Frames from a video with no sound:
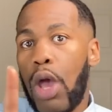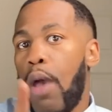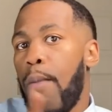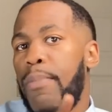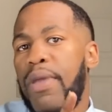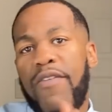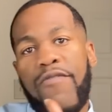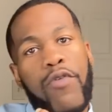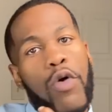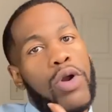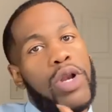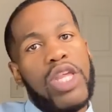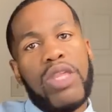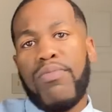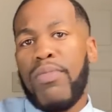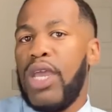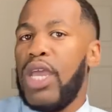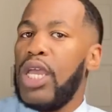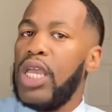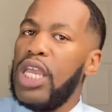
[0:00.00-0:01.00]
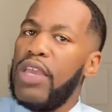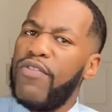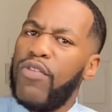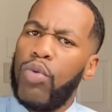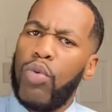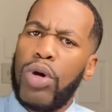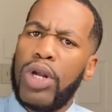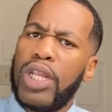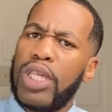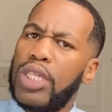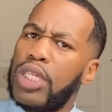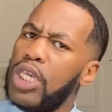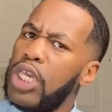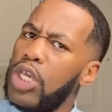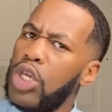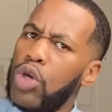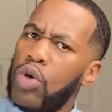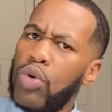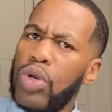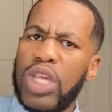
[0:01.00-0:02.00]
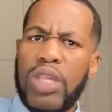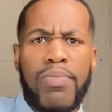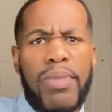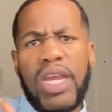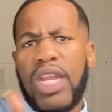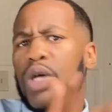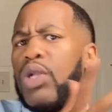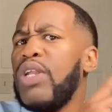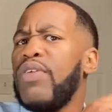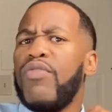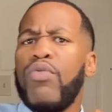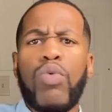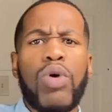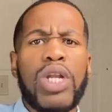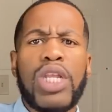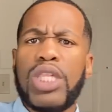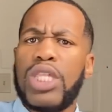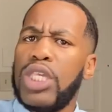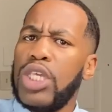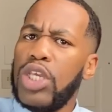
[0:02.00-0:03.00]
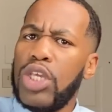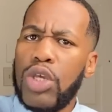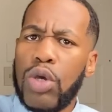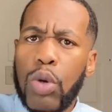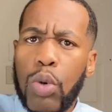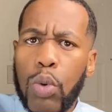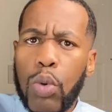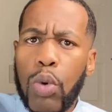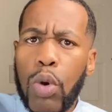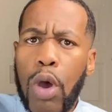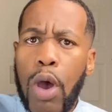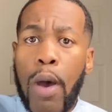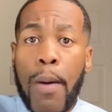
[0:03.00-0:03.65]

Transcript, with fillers: before this man even want to see you. This man don't even want to see you.